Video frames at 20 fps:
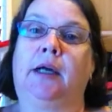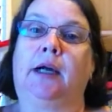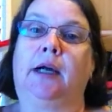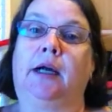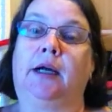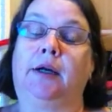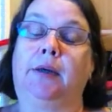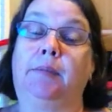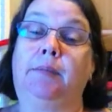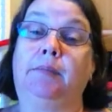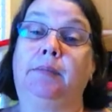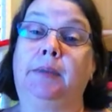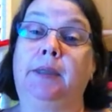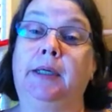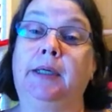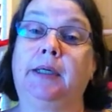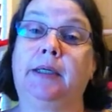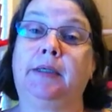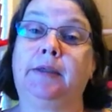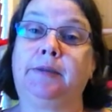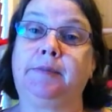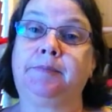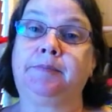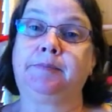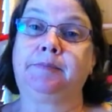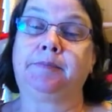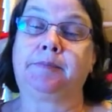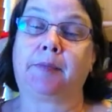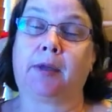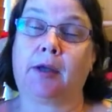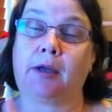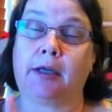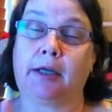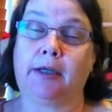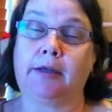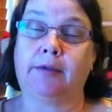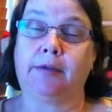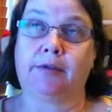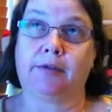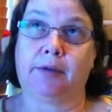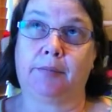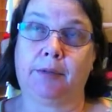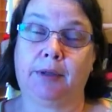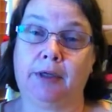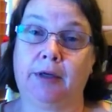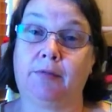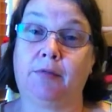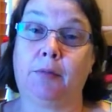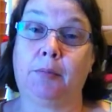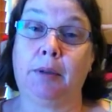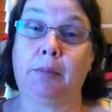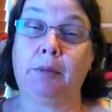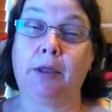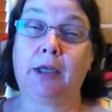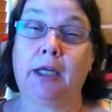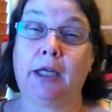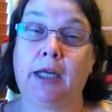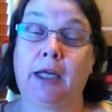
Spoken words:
okay, something I've remembered.